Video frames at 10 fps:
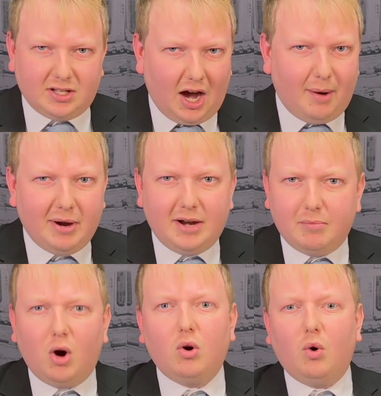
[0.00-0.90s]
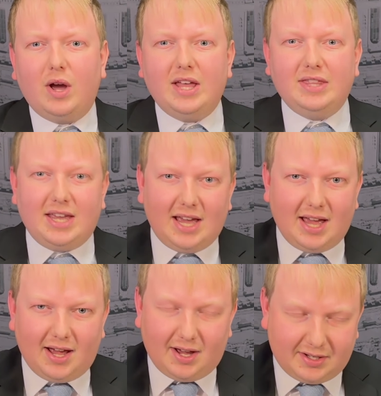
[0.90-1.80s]
dominant mogul in the
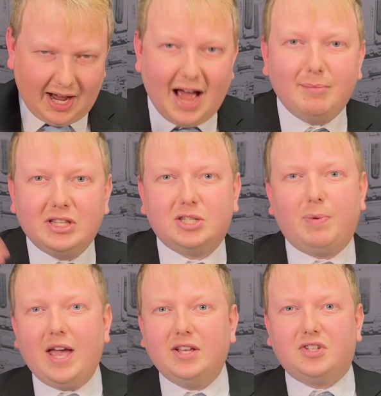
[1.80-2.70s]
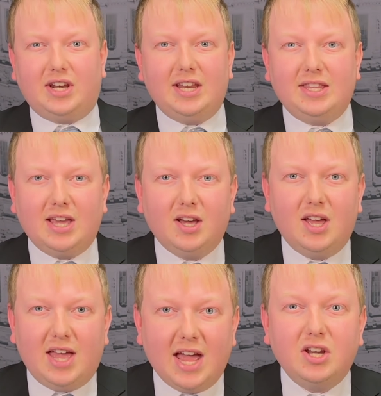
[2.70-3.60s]
diamond space and in the
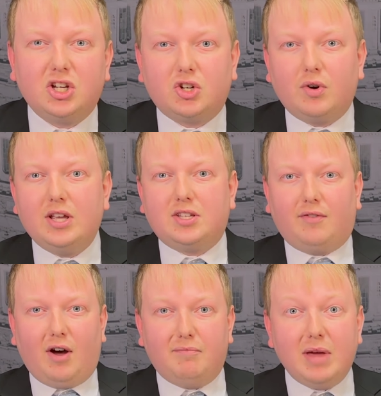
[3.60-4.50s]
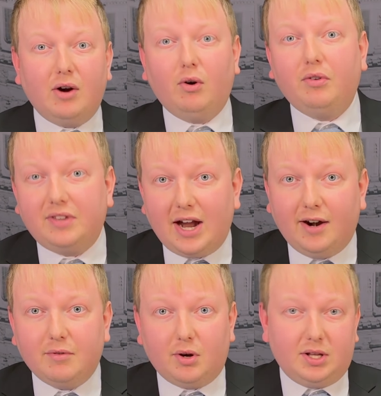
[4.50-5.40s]
industries of minerals
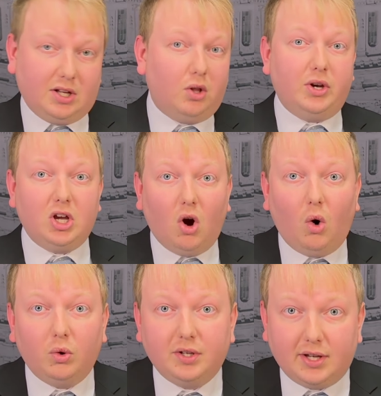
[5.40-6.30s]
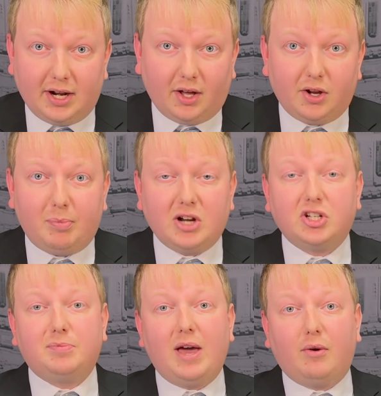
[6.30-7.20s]
there, including gold and other
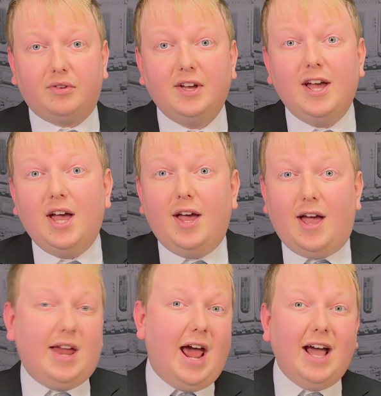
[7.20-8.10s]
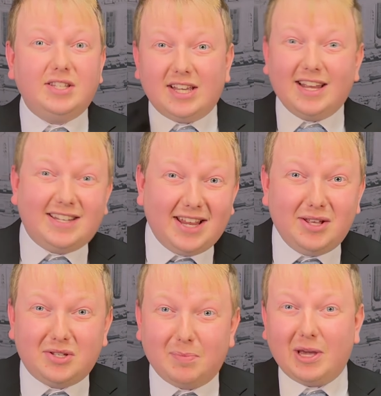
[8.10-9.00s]
precious metals. And as he
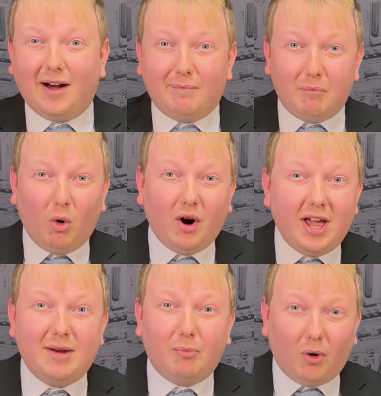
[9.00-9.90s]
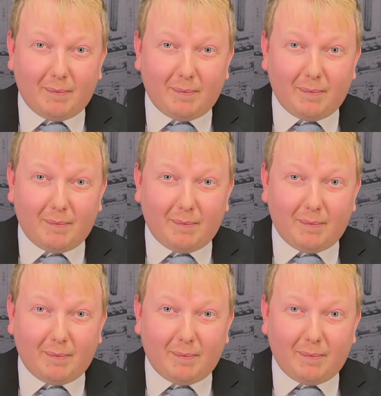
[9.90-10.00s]
continues to become more and more